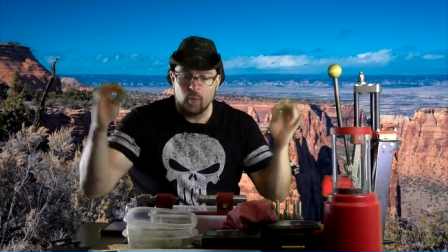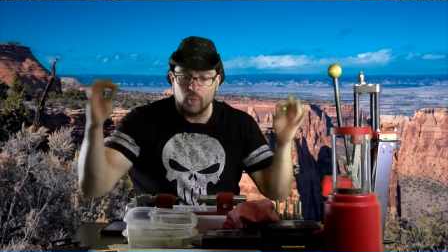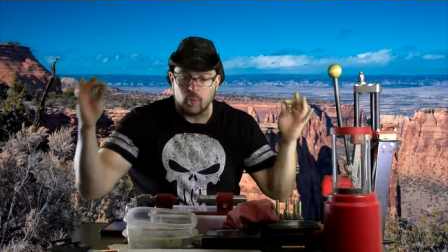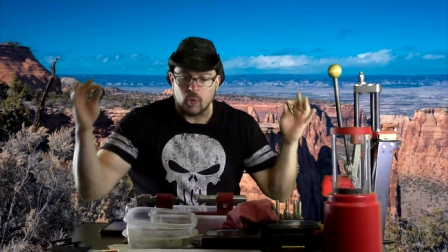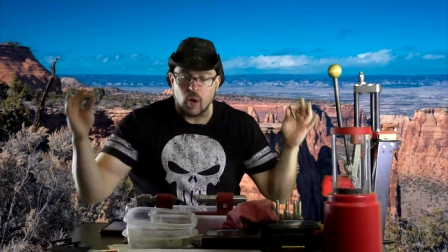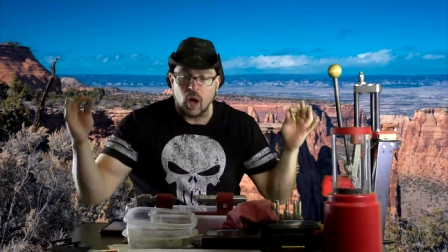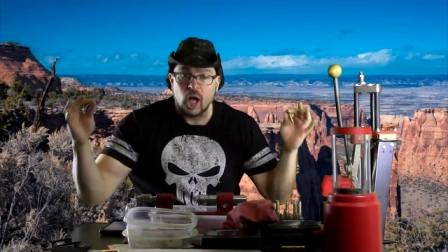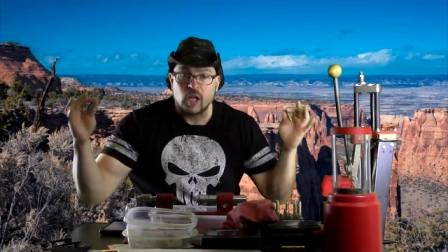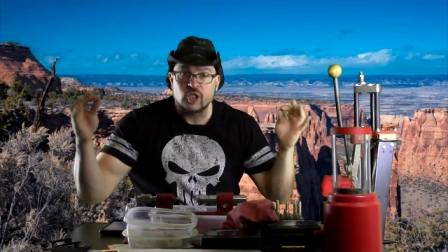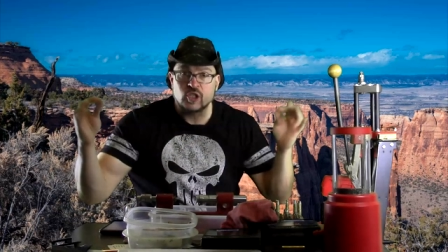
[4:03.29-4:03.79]

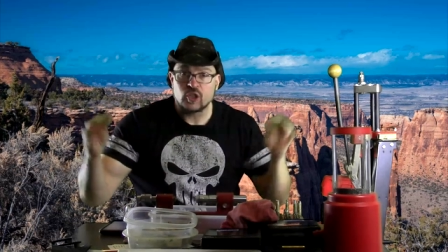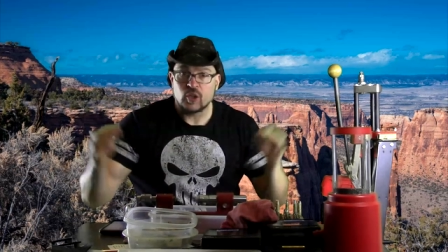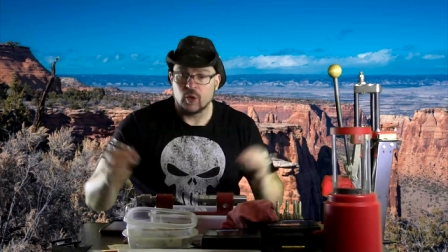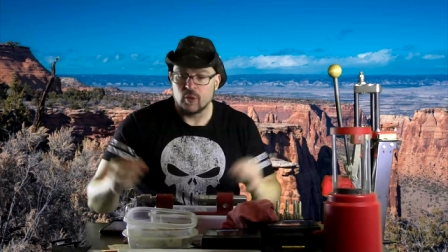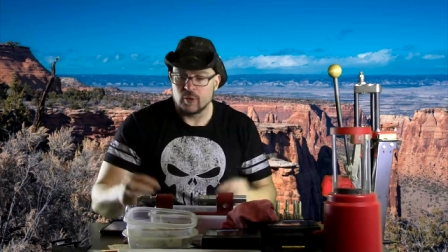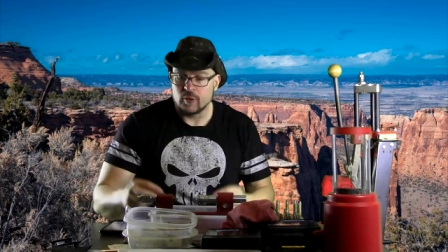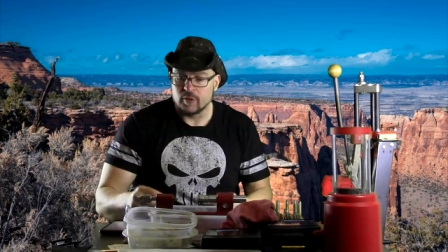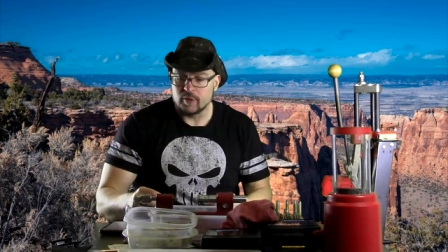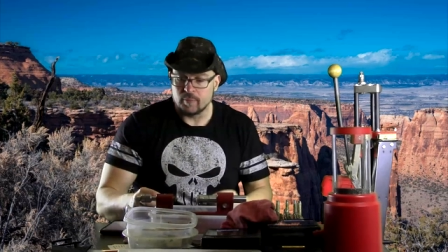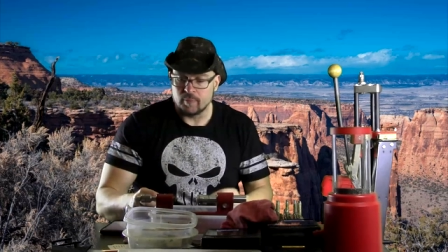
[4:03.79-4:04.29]
broad
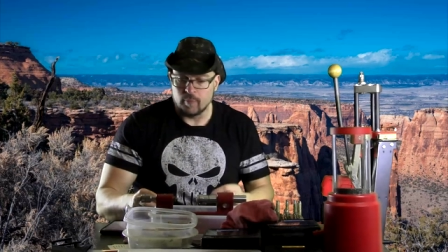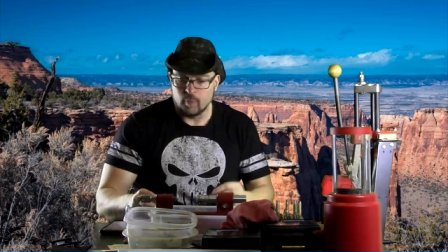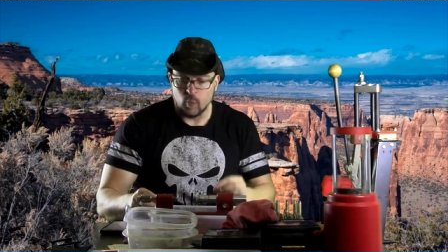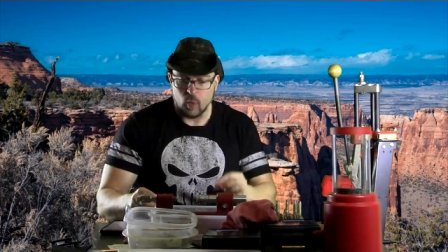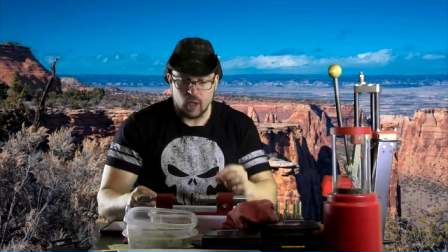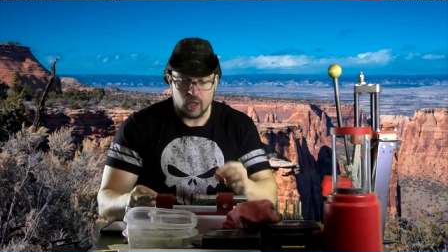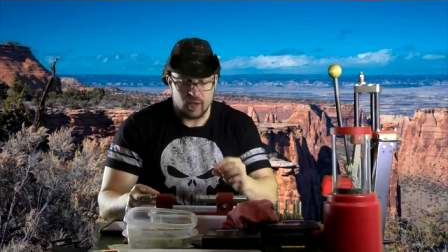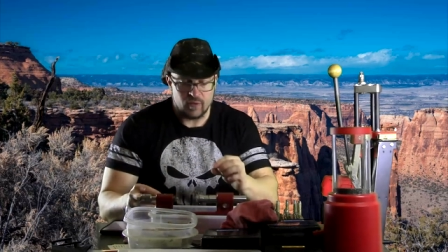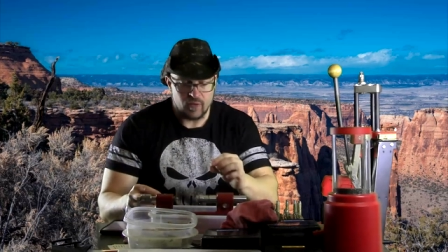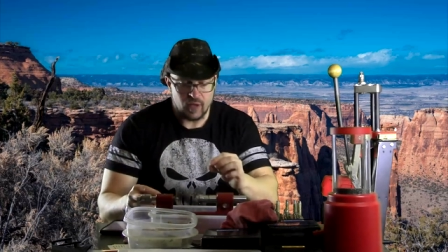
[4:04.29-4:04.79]
shoulders,
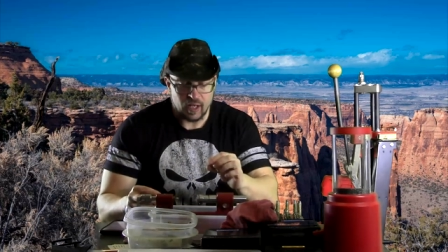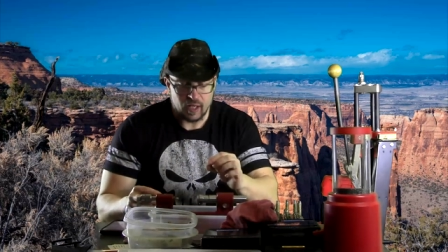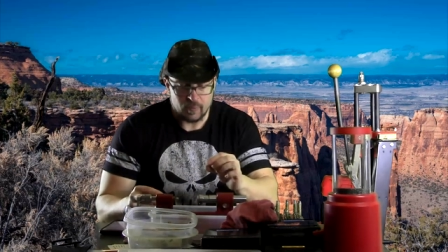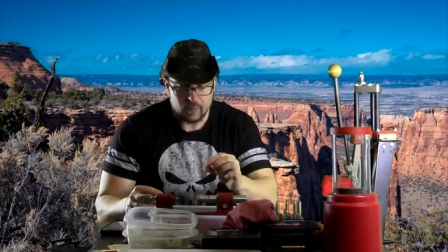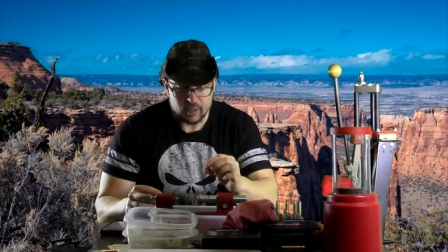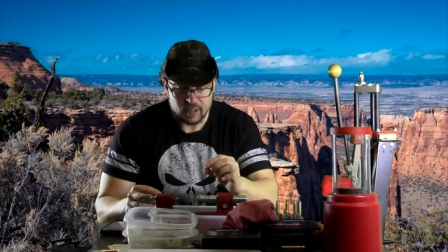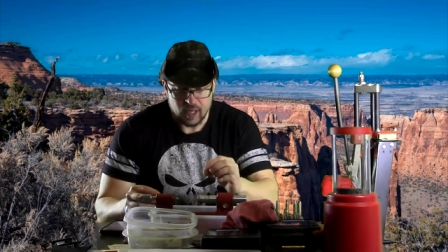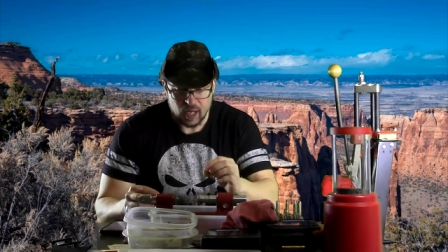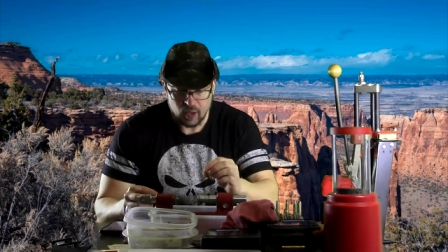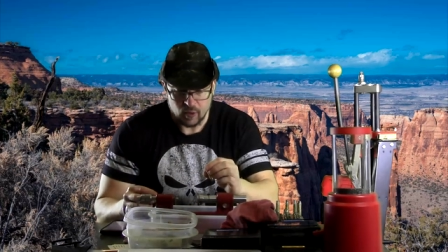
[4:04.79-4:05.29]

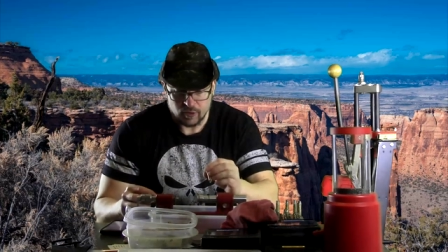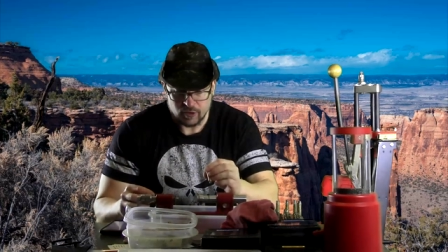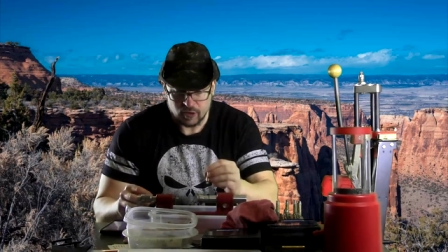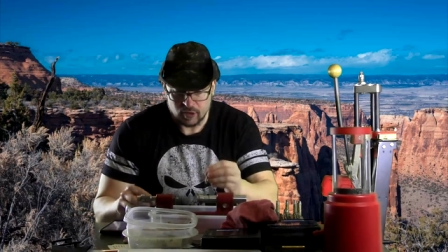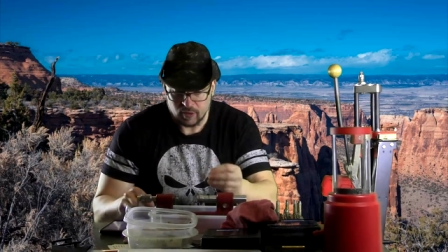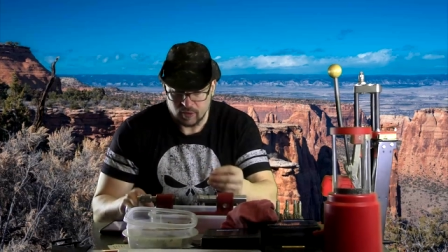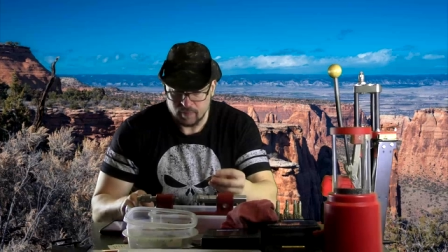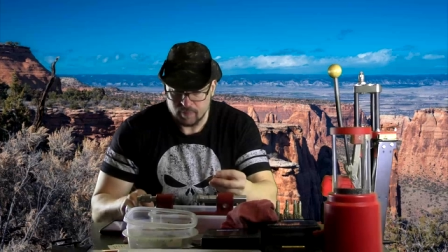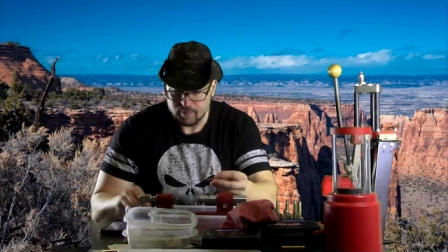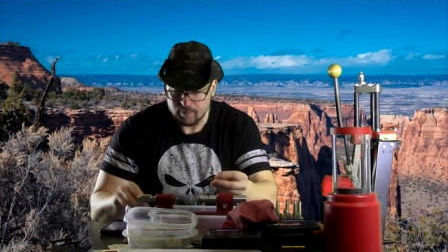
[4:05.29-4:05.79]
well-developed
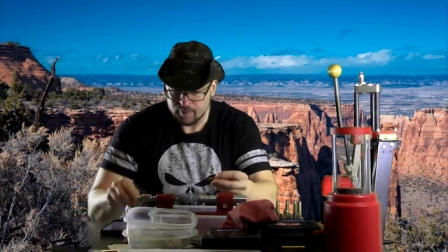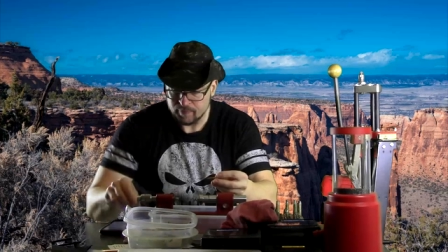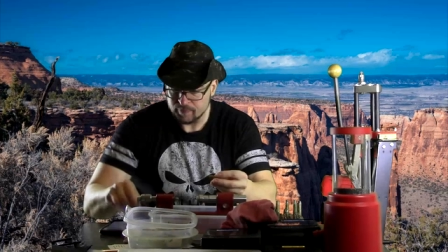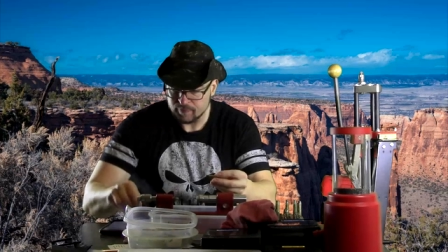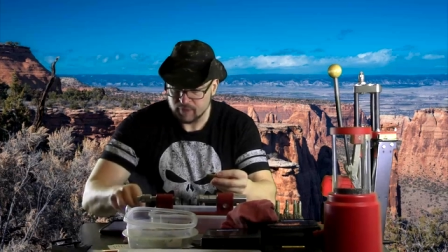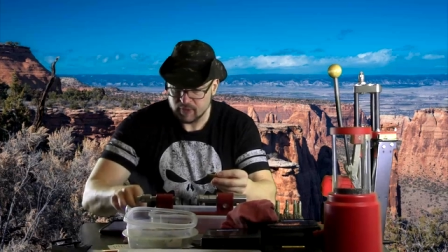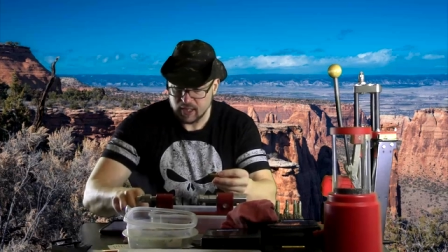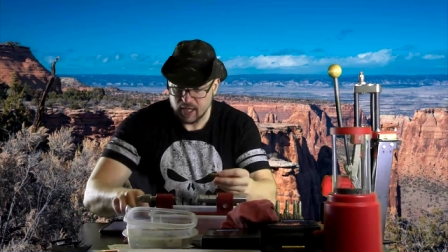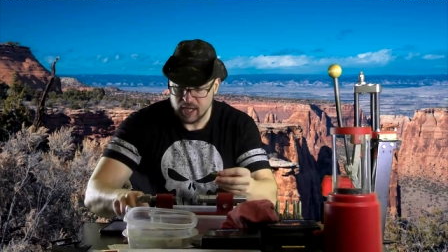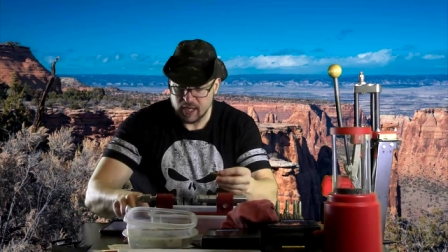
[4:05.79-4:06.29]
delts,
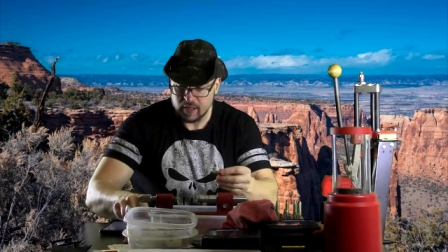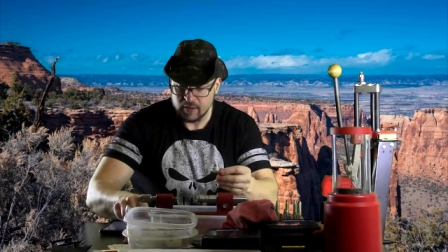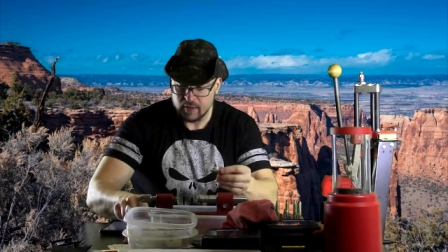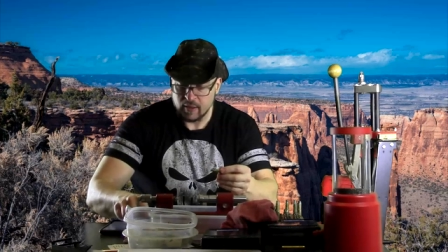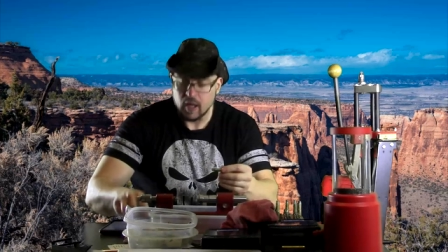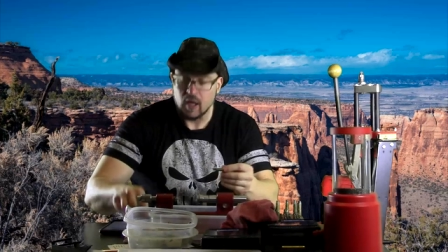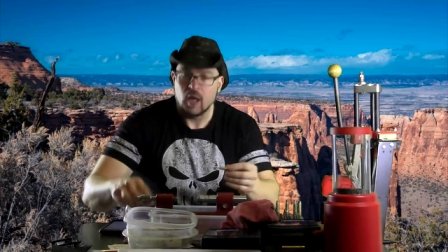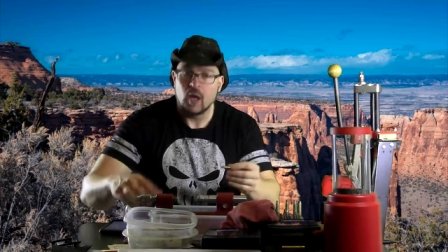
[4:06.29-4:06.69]
okay,